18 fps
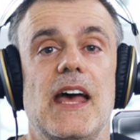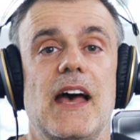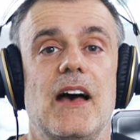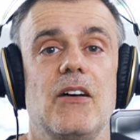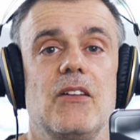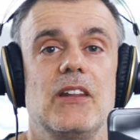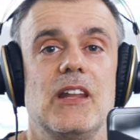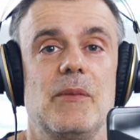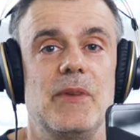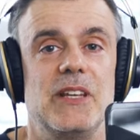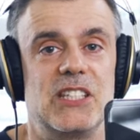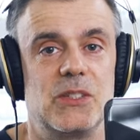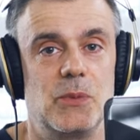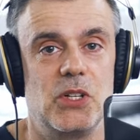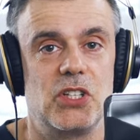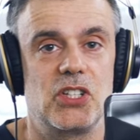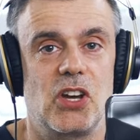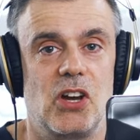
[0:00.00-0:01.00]
Now let me
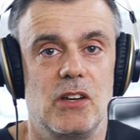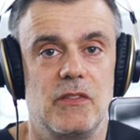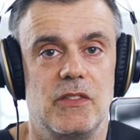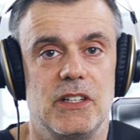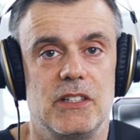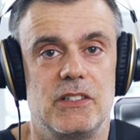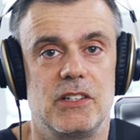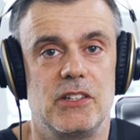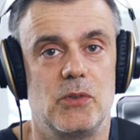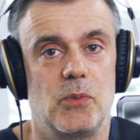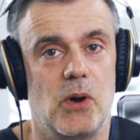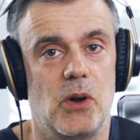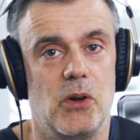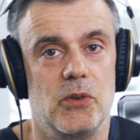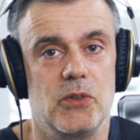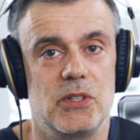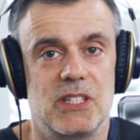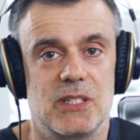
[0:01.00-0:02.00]
switch over to the
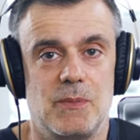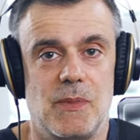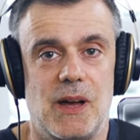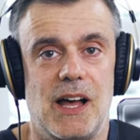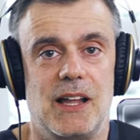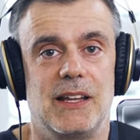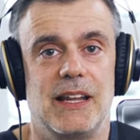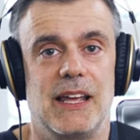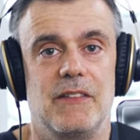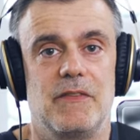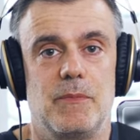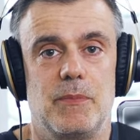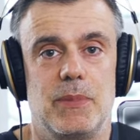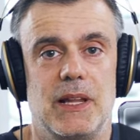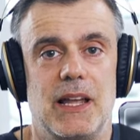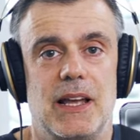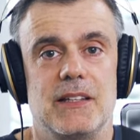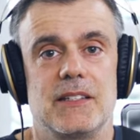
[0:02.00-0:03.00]
Rode SmartLav
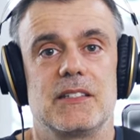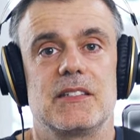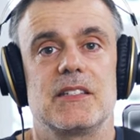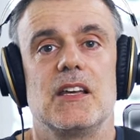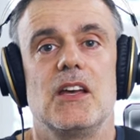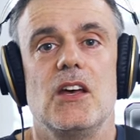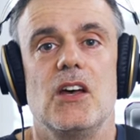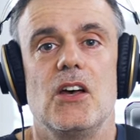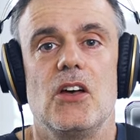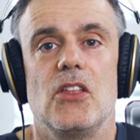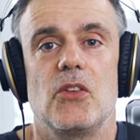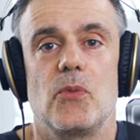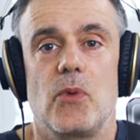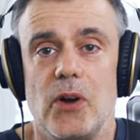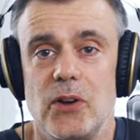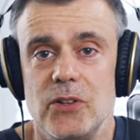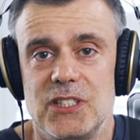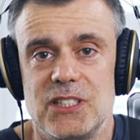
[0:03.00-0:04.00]
Plus.
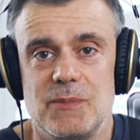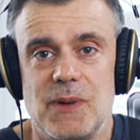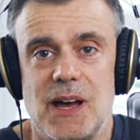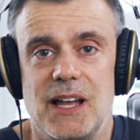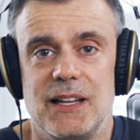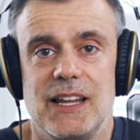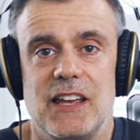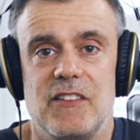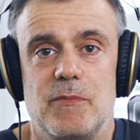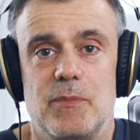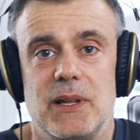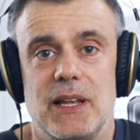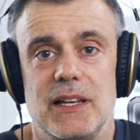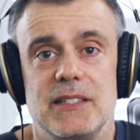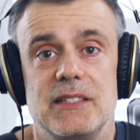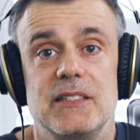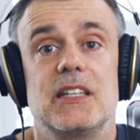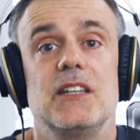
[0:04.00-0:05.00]
The Rode SmartLav
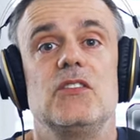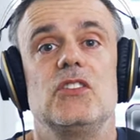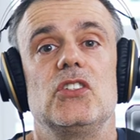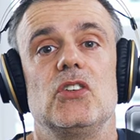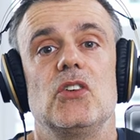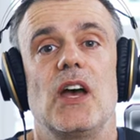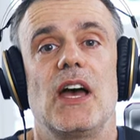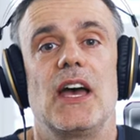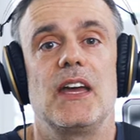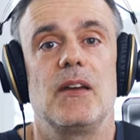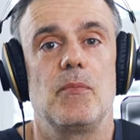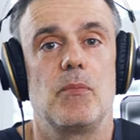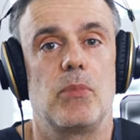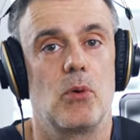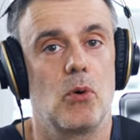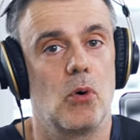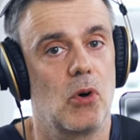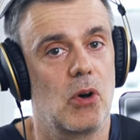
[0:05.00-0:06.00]
Plus gives you a
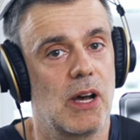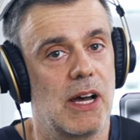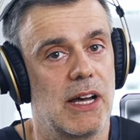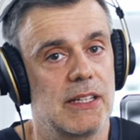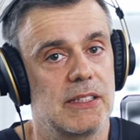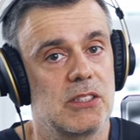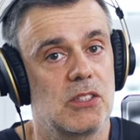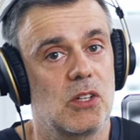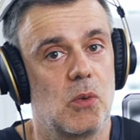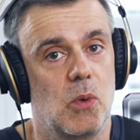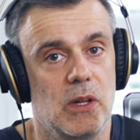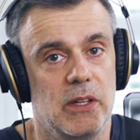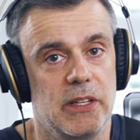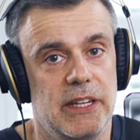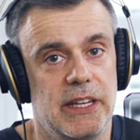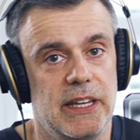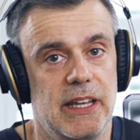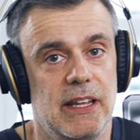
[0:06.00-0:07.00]
broadcast
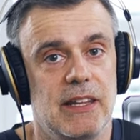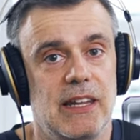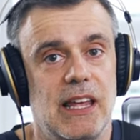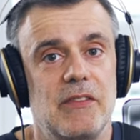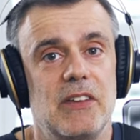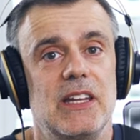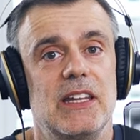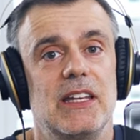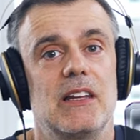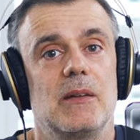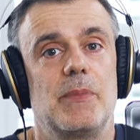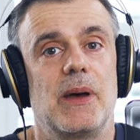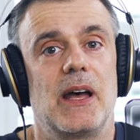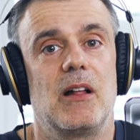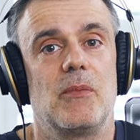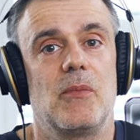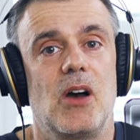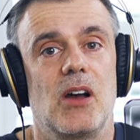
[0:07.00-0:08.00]
quality lavalier
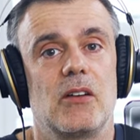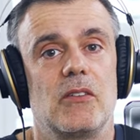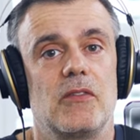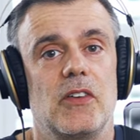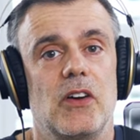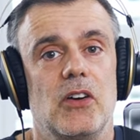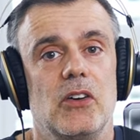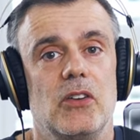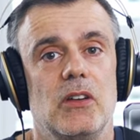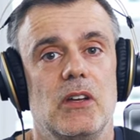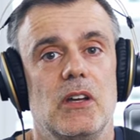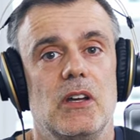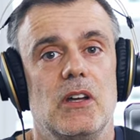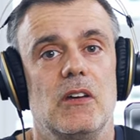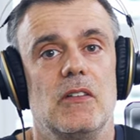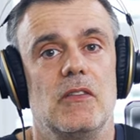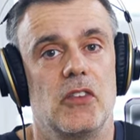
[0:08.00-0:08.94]
lapel microphone